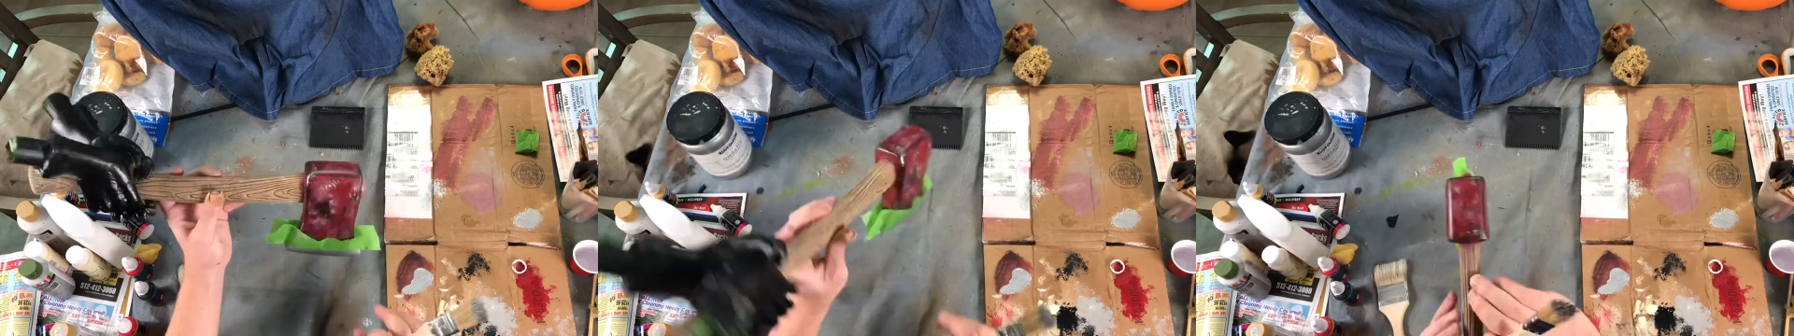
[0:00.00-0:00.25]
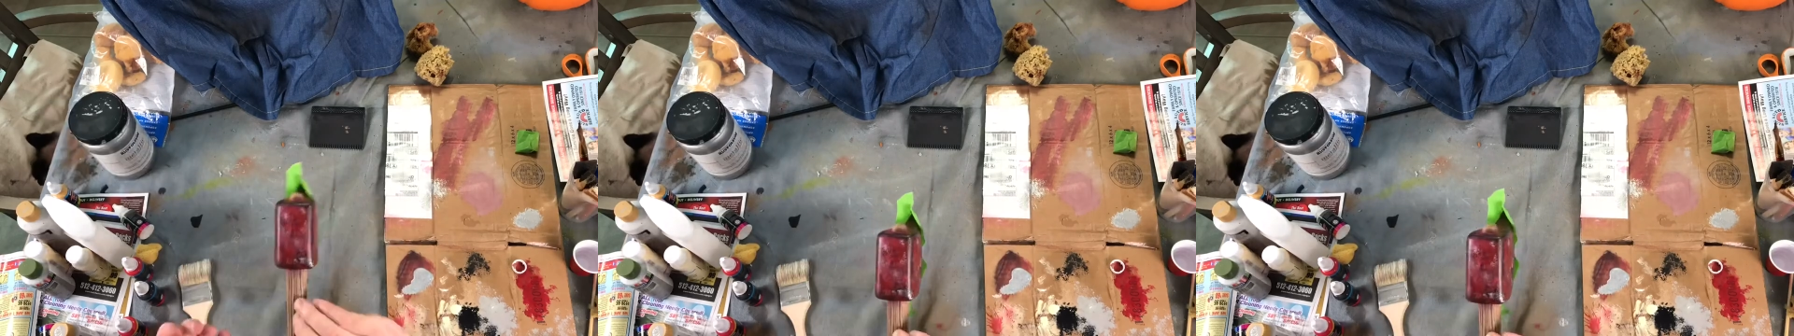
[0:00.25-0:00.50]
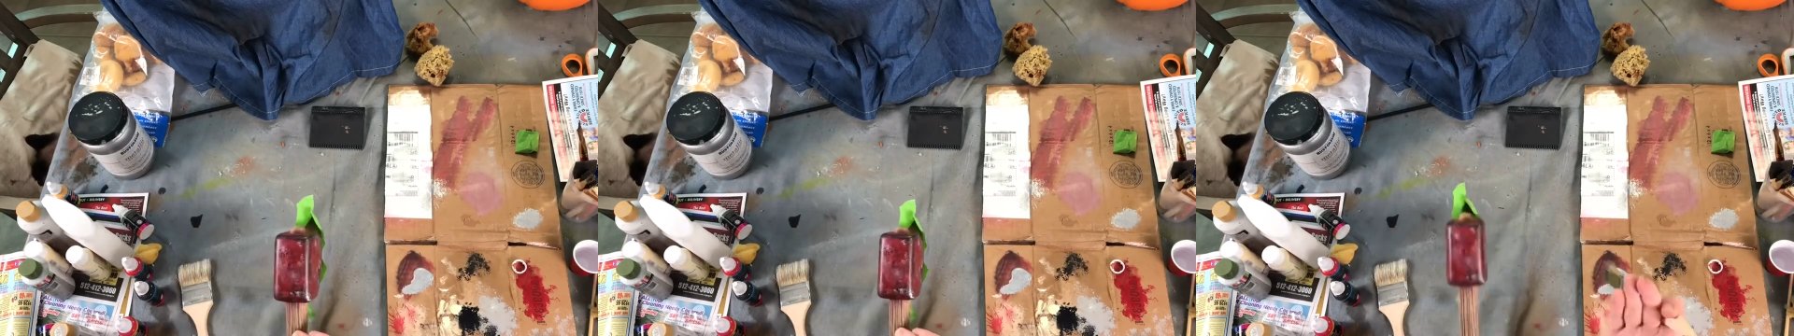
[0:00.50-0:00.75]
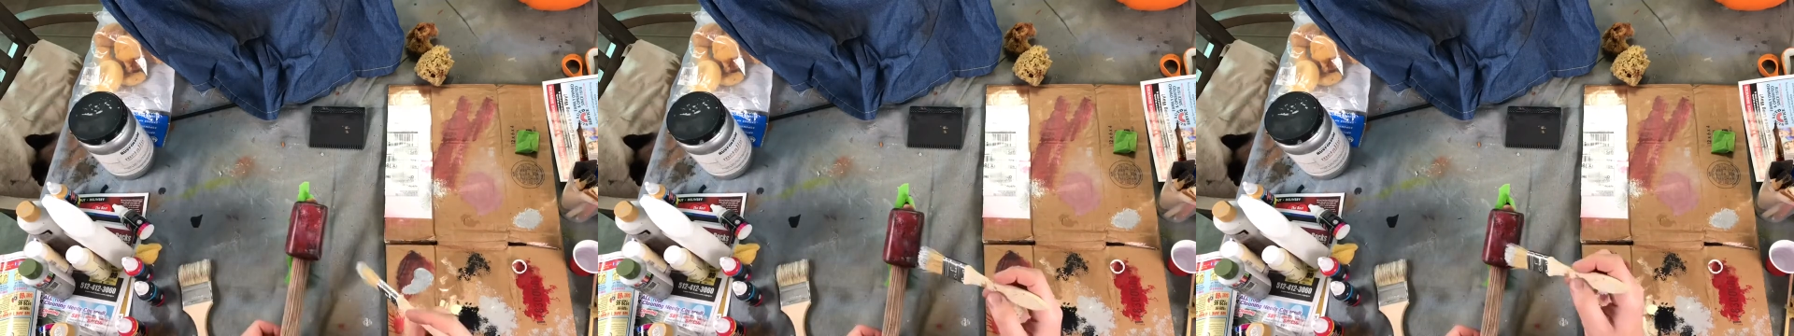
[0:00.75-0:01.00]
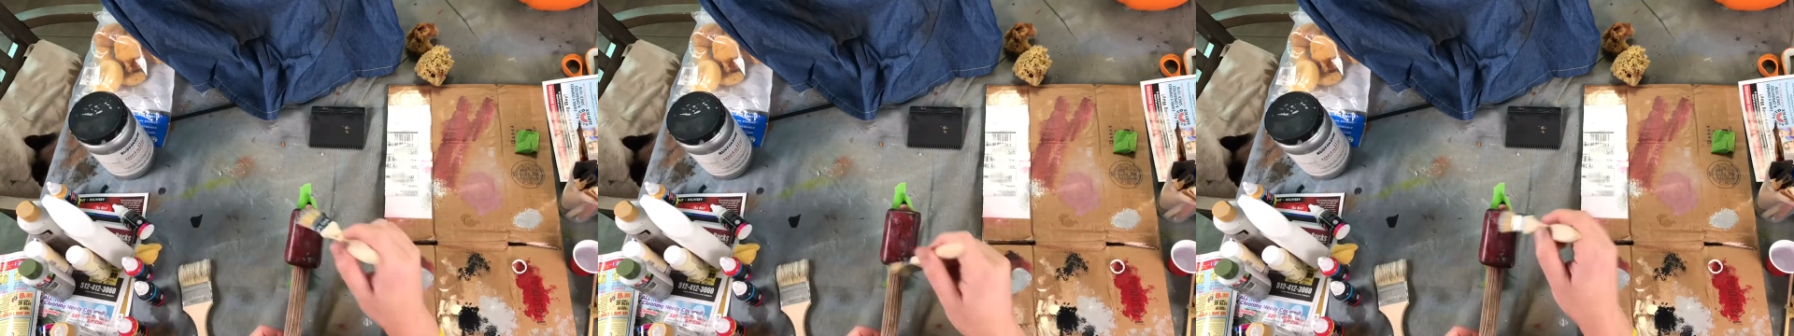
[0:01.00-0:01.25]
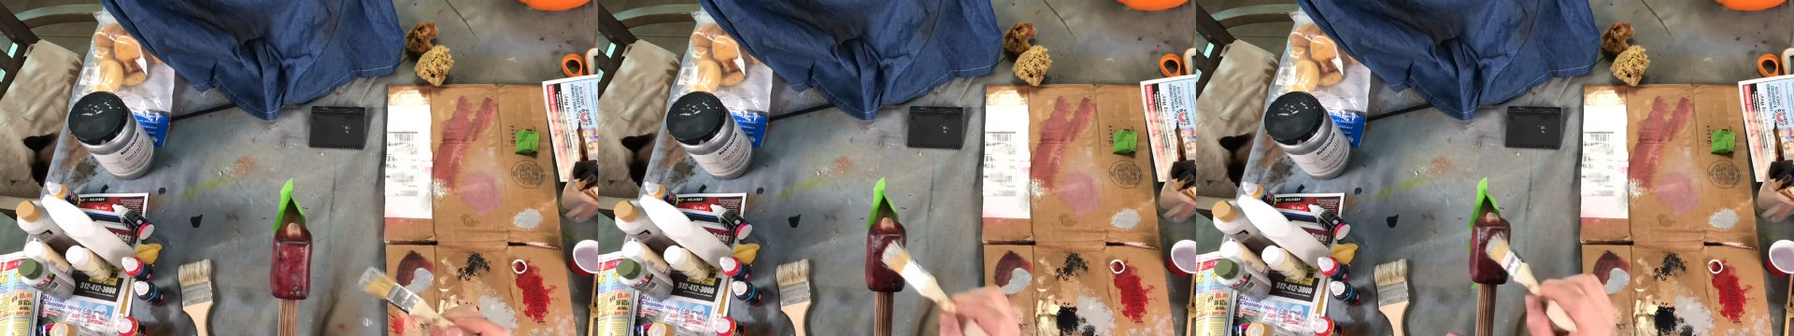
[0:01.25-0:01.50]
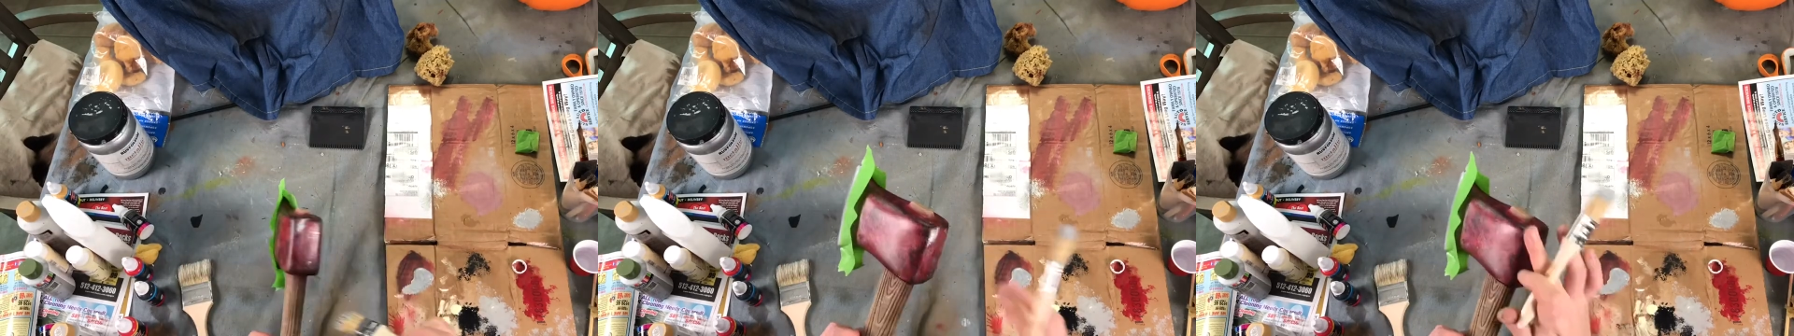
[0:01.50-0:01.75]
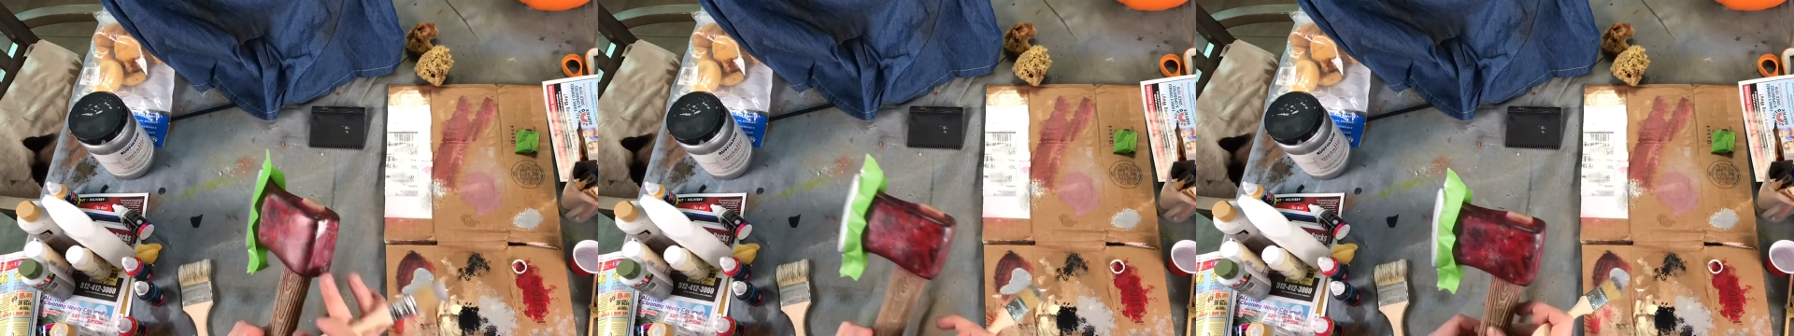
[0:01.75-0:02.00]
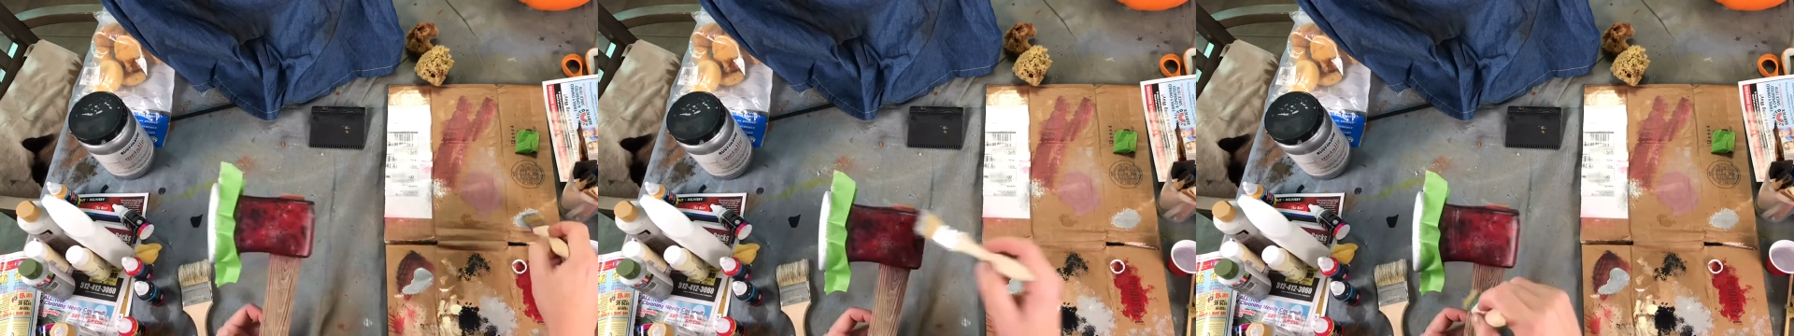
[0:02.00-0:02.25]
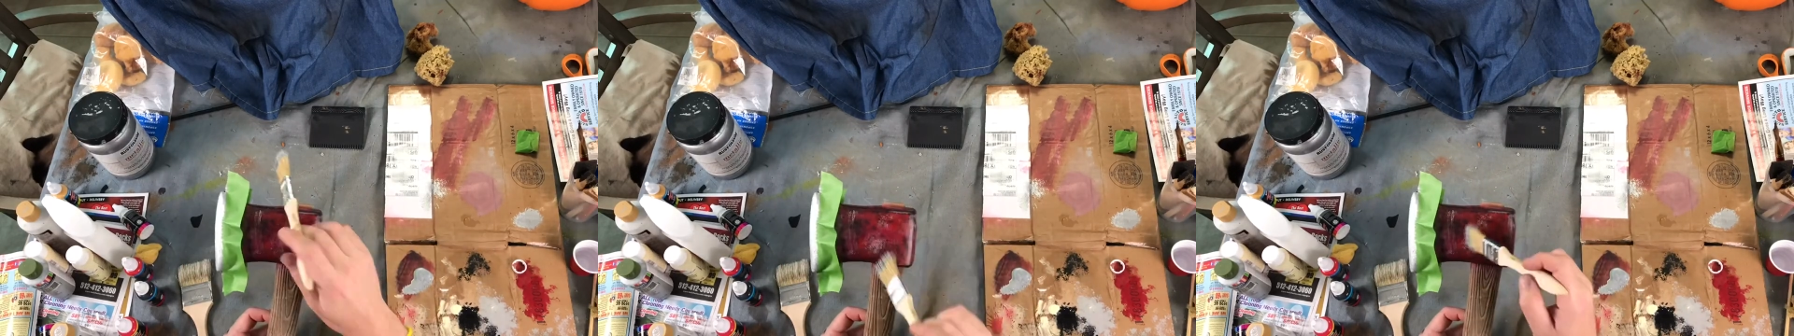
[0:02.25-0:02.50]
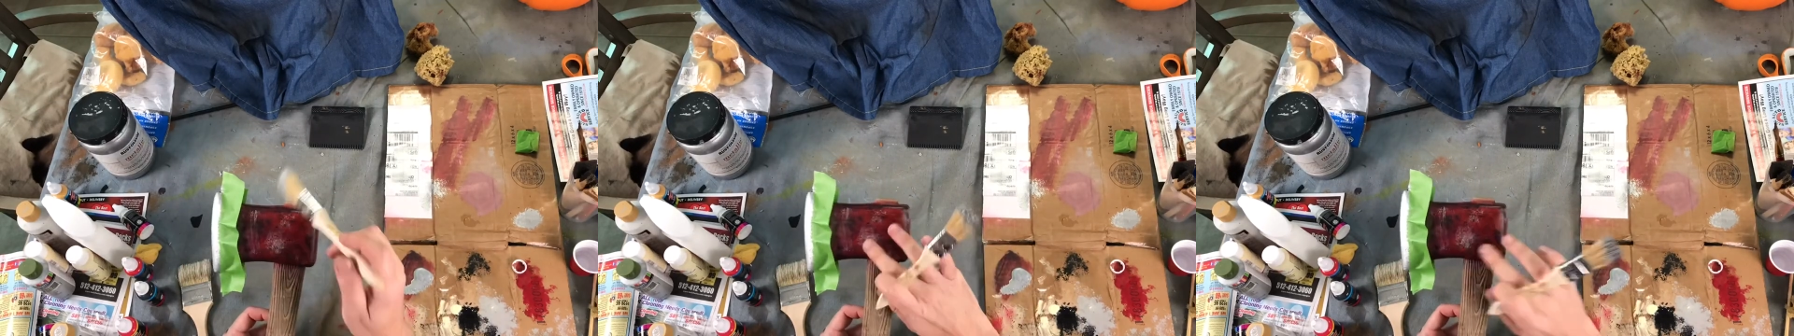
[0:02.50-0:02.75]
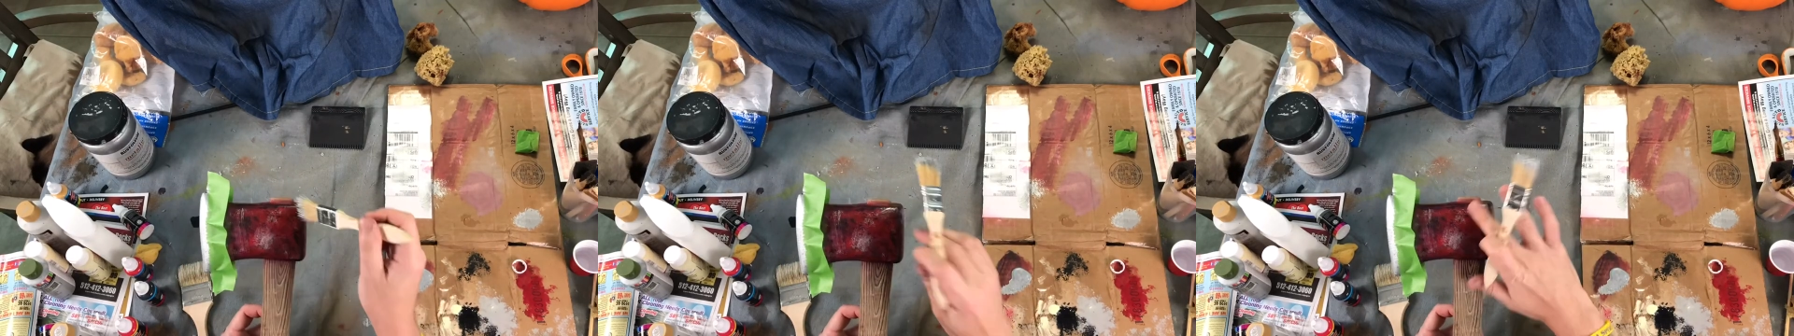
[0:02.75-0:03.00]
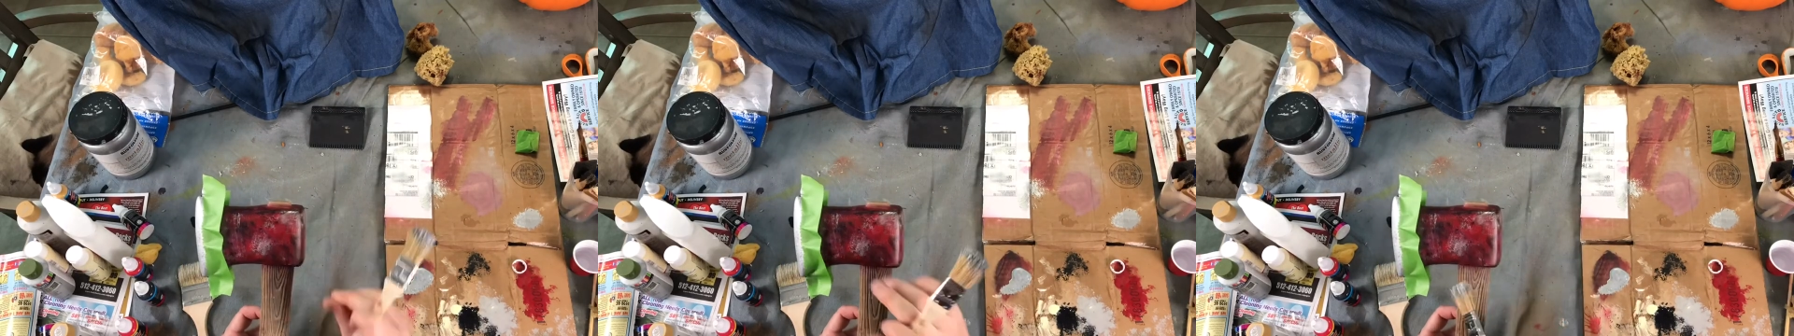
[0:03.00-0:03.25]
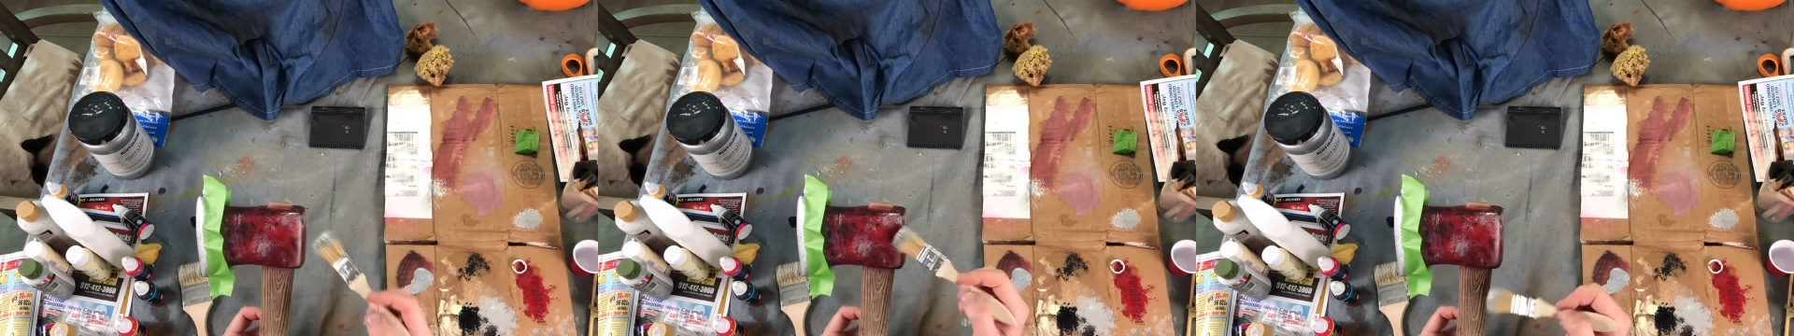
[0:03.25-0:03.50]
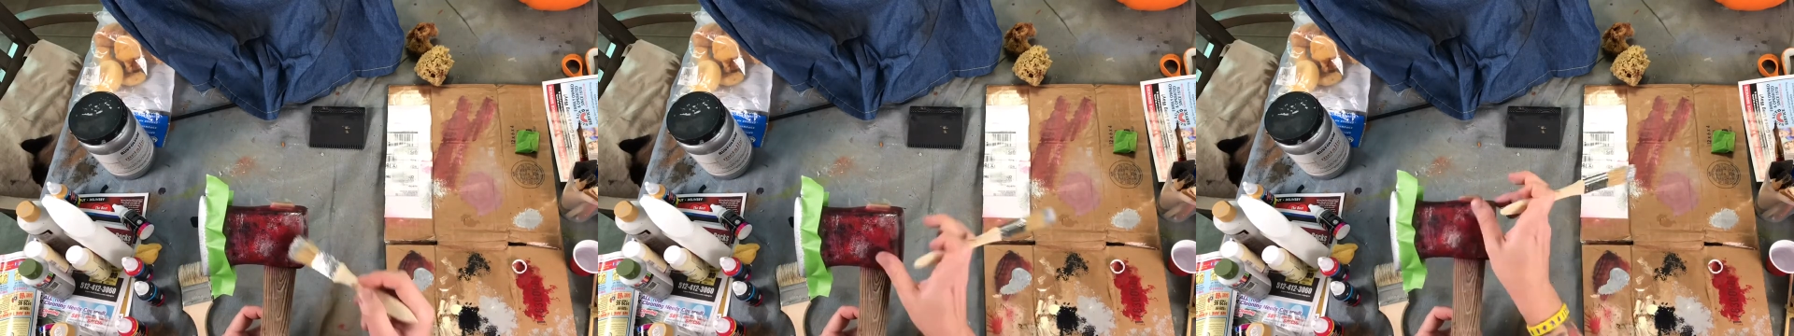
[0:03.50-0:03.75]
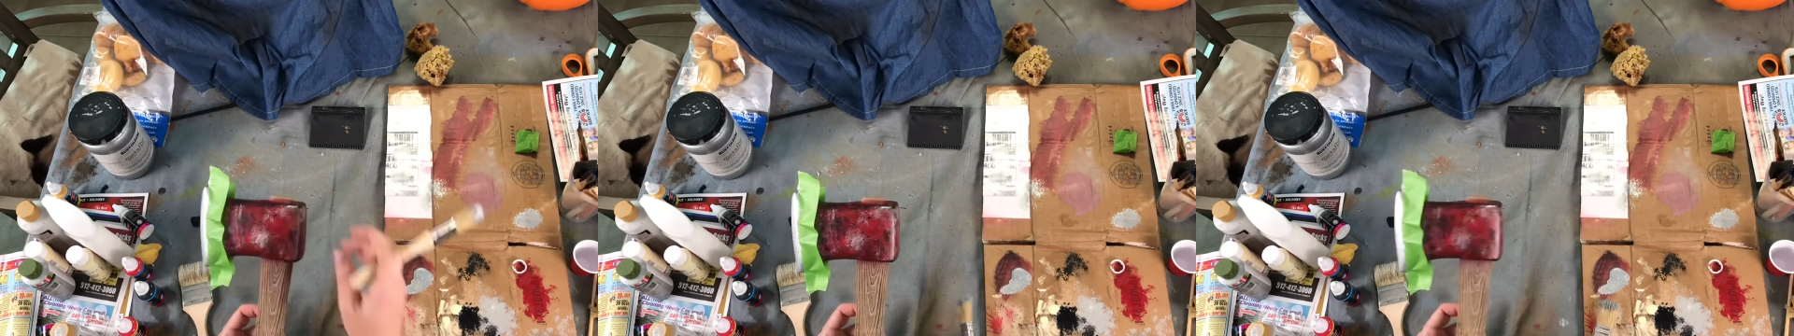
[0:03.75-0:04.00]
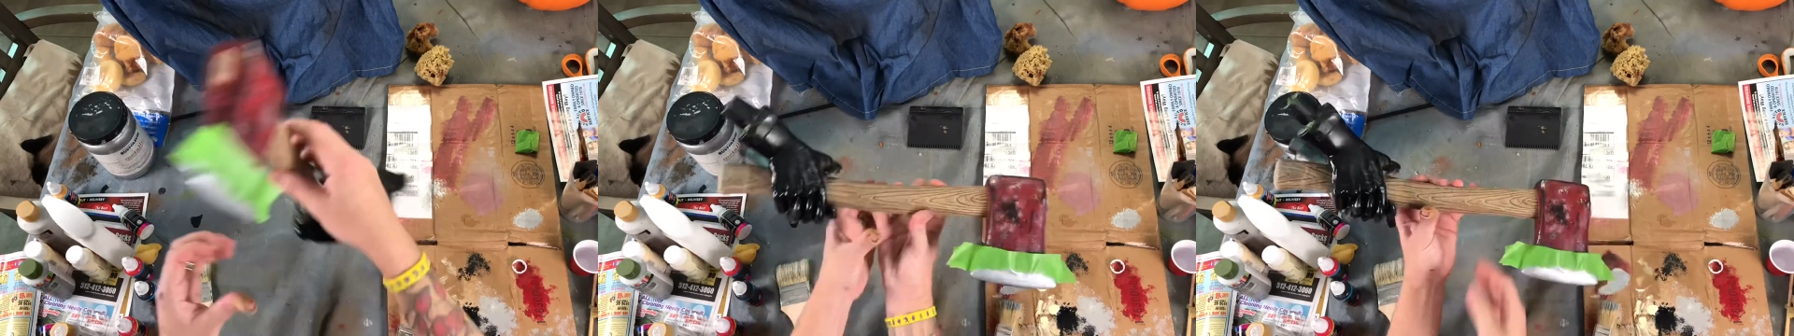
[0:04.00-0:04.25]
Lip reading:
Nobody's mouth can be seen.